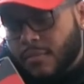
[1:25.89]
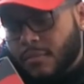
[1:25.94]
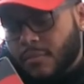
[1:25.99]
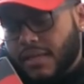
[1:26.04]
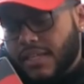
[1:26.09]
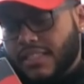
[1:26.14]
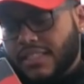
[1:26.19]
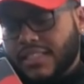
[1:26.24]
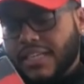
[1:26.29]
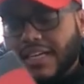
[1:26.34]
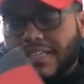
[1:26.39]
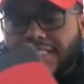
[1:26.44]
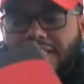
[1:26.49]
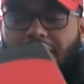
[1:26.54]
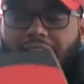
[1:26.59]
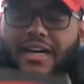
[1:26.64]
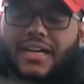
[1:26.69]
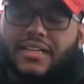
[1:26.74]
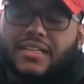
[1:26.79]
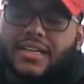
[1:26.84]
But it says,
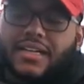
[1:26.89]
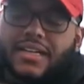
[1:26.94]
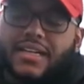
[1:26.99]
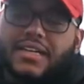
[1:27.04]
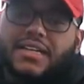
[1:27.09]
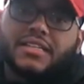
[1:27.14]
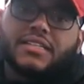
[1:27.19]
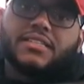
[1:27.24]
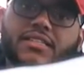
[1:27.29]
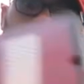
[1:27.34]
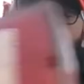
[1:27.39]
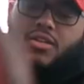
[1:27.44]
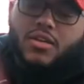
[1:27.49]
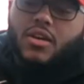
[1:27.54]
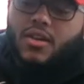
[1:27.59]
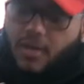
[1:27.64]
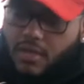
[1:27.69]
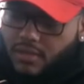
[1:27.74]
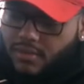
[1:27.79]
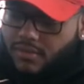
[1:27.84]
uh,
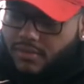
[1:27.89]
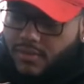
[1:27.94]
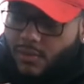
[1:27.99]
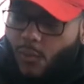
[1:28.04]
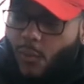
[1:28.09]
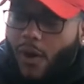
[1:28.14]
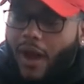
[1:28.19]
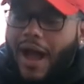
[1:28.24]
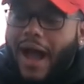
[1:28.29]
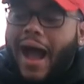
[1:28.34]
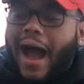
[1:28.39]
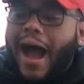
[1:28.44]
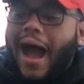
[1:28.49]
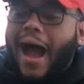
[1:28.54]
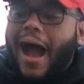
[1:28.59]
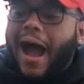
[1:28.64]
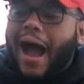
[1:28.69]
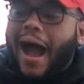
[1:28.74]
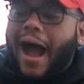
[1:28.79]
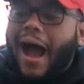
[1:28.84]

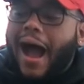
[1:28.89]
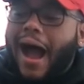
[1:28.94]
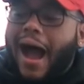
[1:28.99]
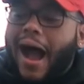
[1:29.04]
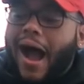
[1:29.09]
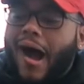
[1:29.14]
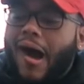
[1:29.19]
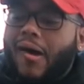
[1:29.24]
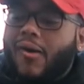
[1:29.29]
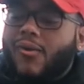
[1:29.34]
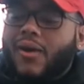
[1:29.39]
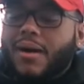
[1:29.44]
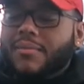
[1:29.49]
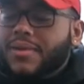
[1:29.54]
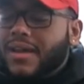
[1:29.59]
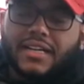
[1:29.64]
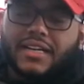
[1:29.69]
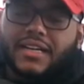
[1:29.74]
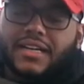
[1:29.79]
wow. I'm